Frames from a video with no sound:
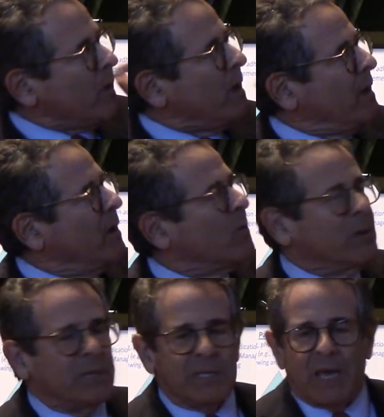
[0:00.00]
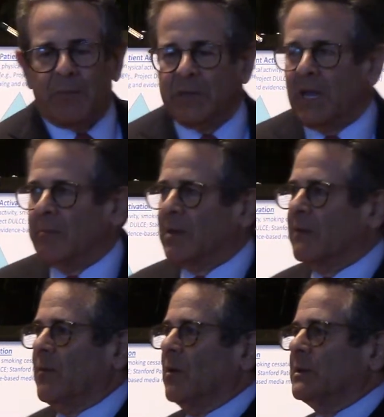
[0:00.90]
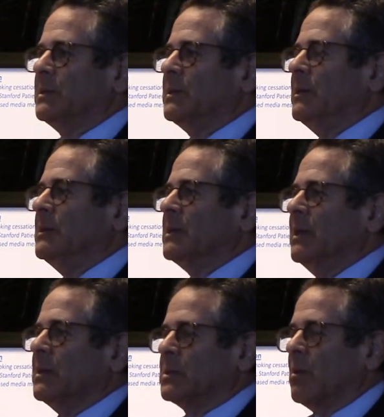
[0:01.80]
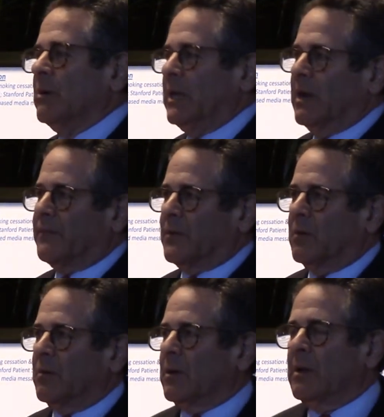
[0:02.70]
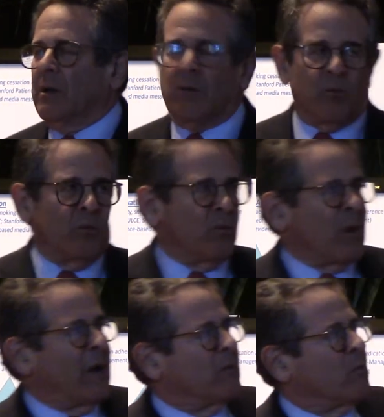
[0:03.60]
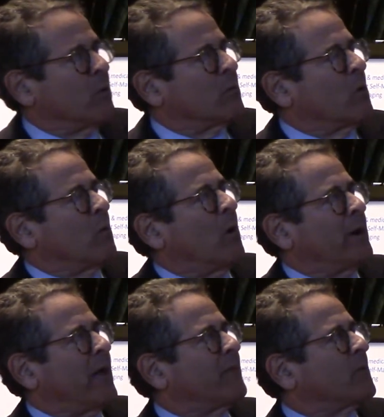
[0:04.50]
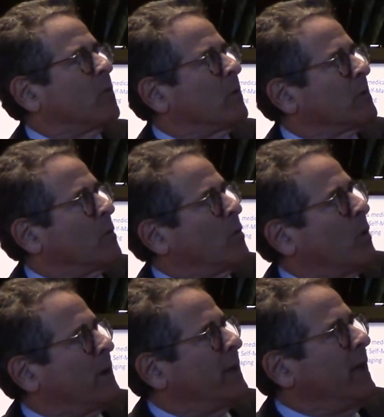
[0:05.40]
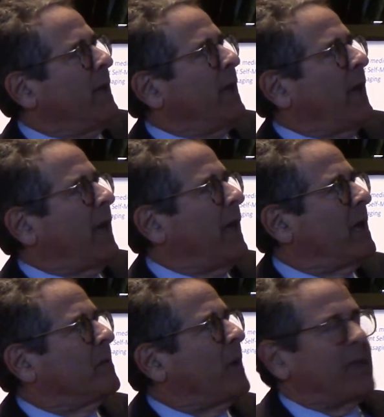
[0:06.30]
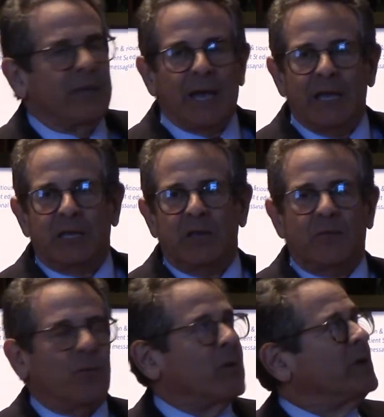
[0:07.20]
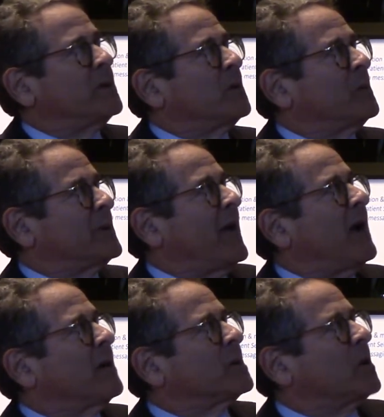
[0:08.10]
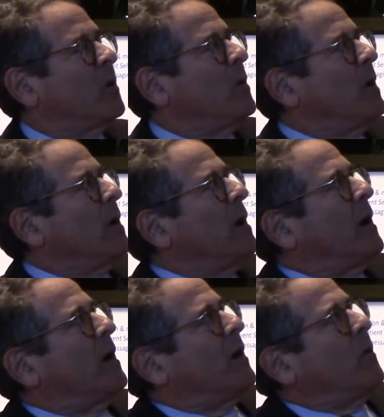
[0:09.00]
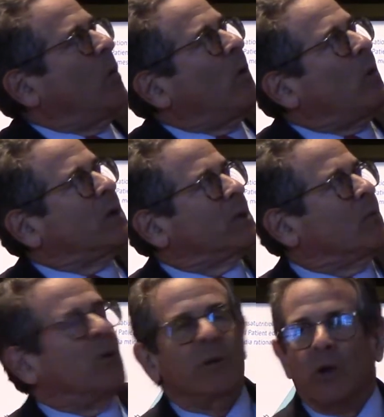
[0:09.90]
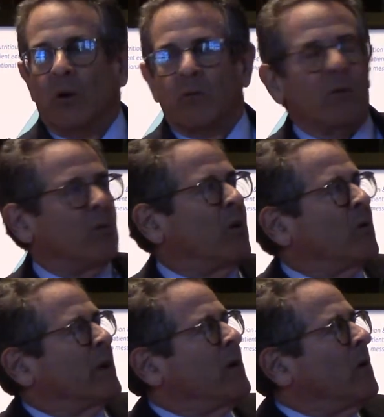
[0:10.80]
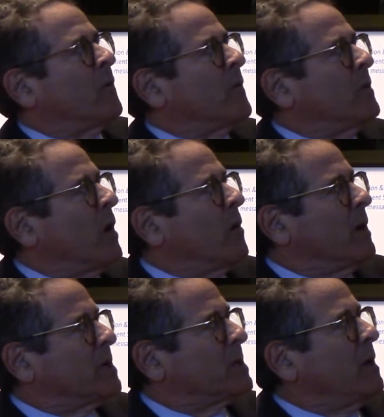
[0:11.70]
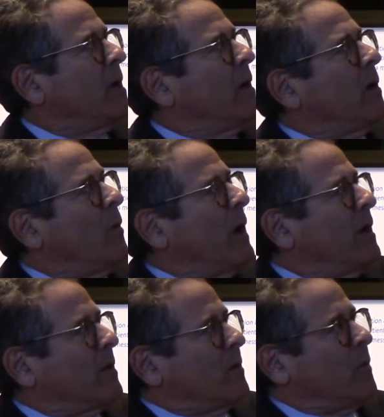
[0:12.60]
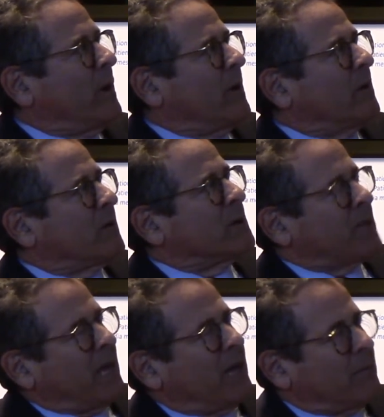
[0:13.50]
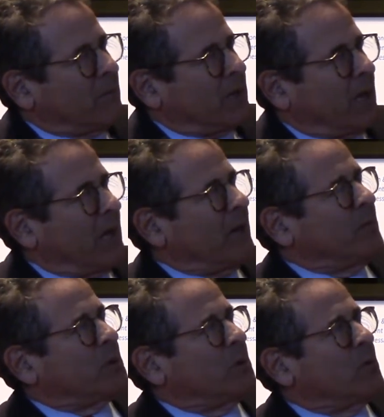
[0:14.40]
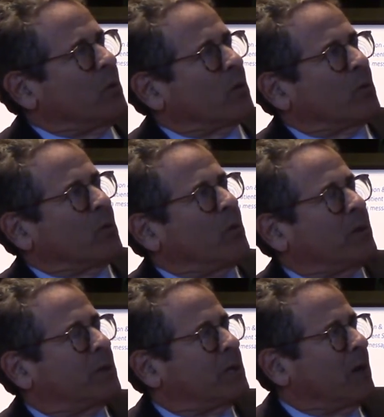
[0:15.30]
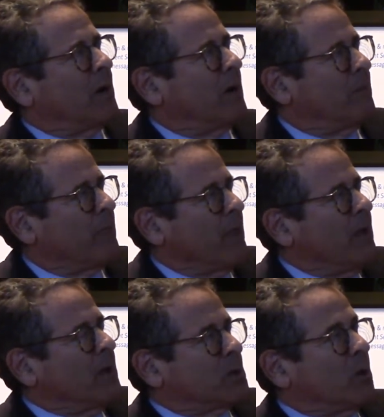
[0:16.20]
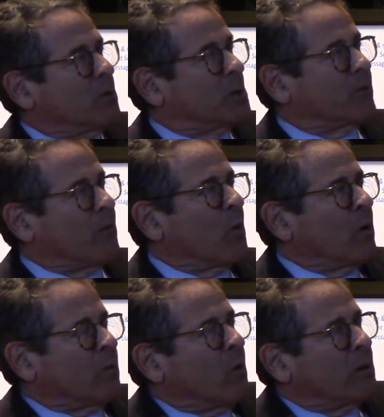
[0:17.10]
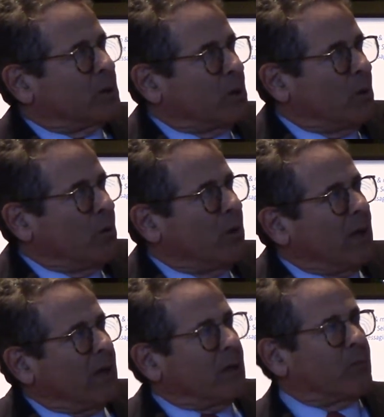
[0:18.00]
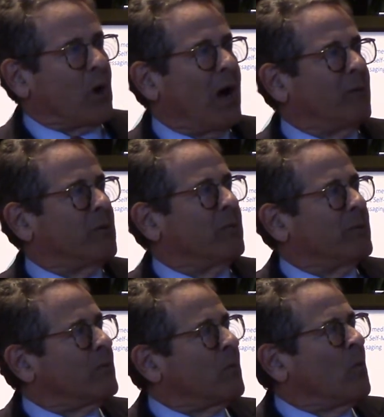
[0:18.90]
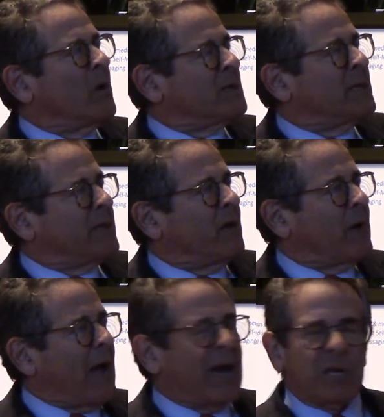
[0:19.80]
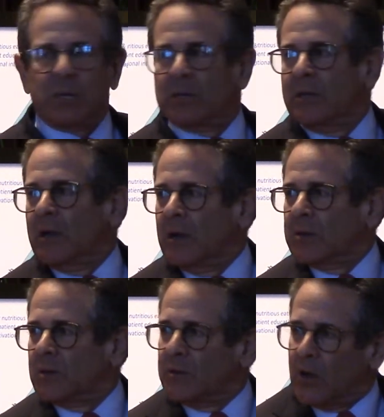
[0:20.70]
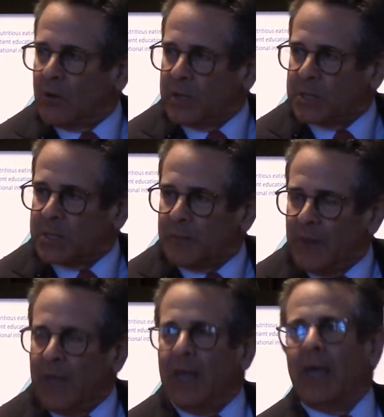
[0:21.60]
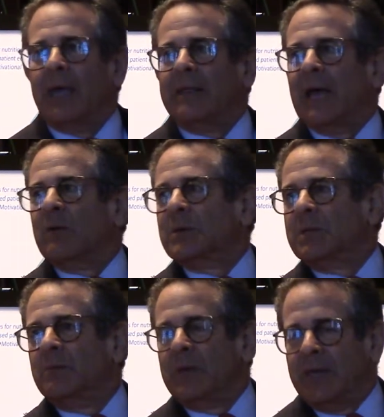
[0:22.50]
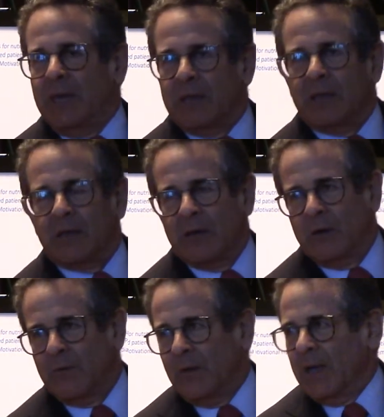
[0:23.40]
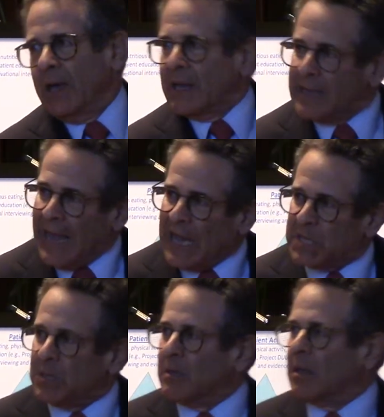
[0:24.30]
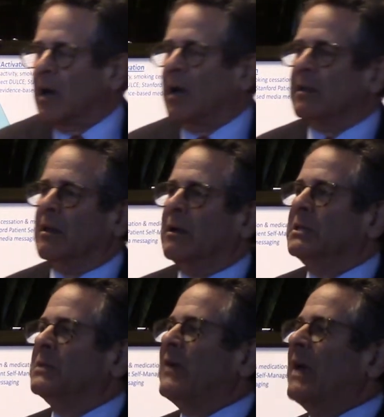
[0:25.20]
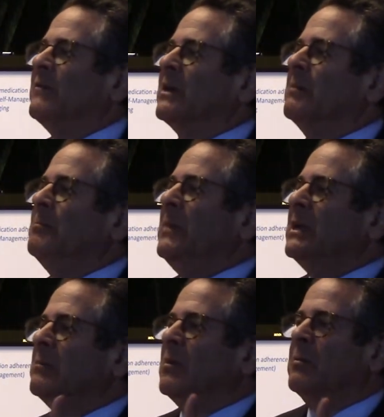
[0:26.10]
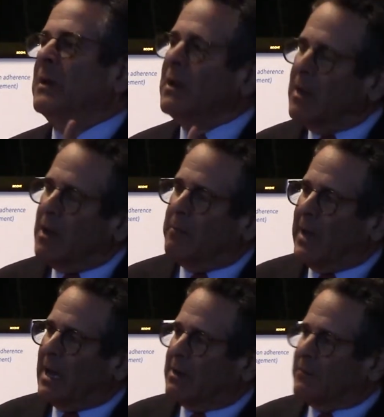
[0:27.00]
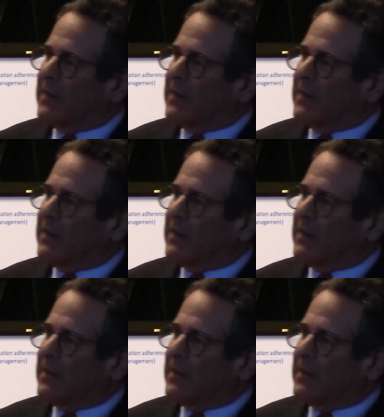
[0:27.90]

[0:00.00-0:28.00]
here was this epidemic of heart disease starting after around World War I, after World War I, and by the 1940s it was there. So what was it? Were we overnourished? Well, when Uncle Sam came to recruit soldiers for World War II, the problem was that they were actually undernourished. And that was the beginning of national guidelines of having a minimum amount of